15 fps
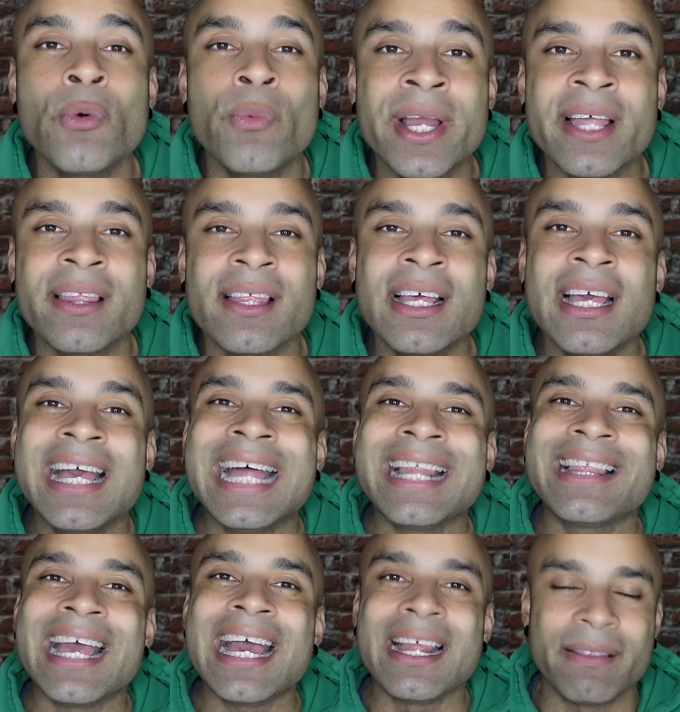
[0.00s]

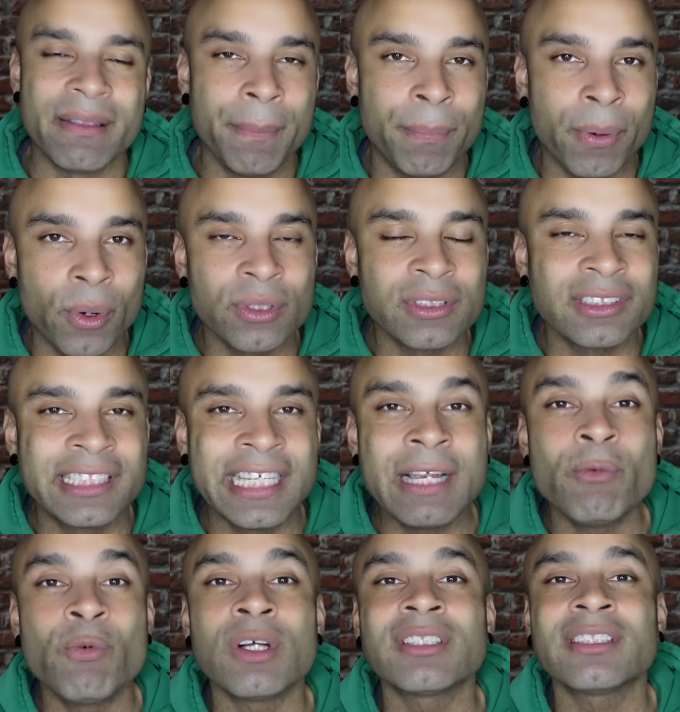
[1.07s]
with that the Bulls
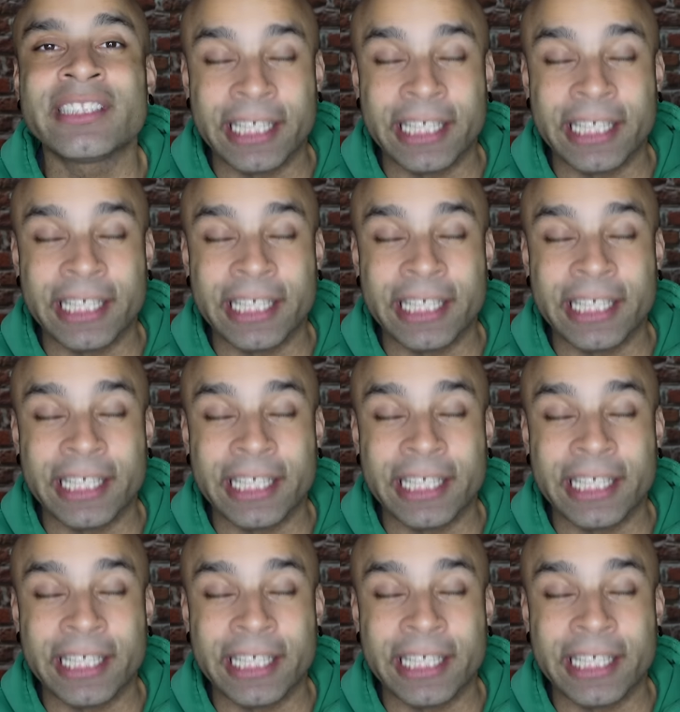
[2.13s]
team was